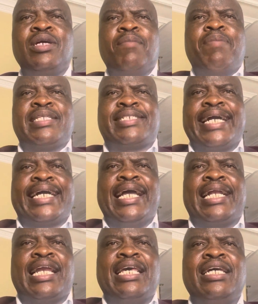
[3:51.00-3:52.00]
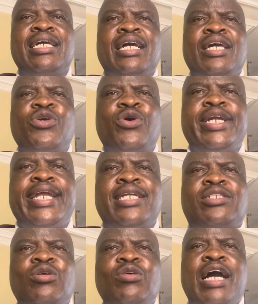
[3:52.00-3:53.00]
But secondly, you
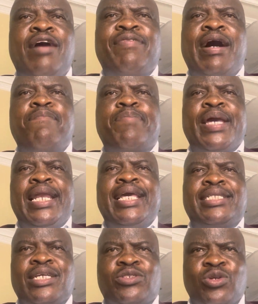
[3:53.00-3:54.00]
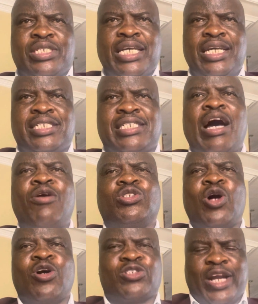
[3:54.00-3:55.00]
need to have ability to teach sound
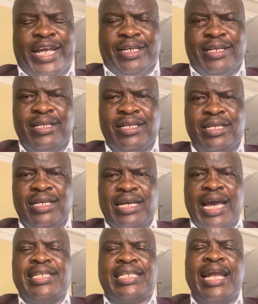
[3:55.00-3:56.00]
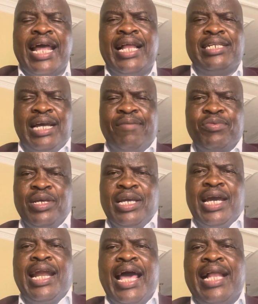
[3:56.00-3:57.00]
doctrine. As an
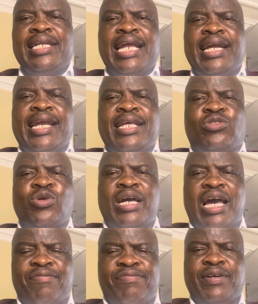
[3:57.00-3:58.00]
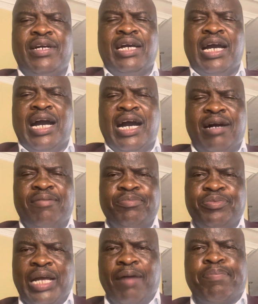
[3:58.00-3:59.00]
elder needs to have
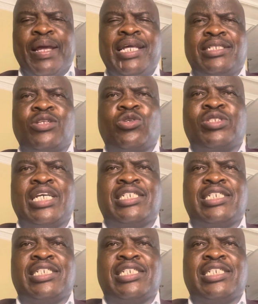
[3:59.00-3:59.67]
ability to teach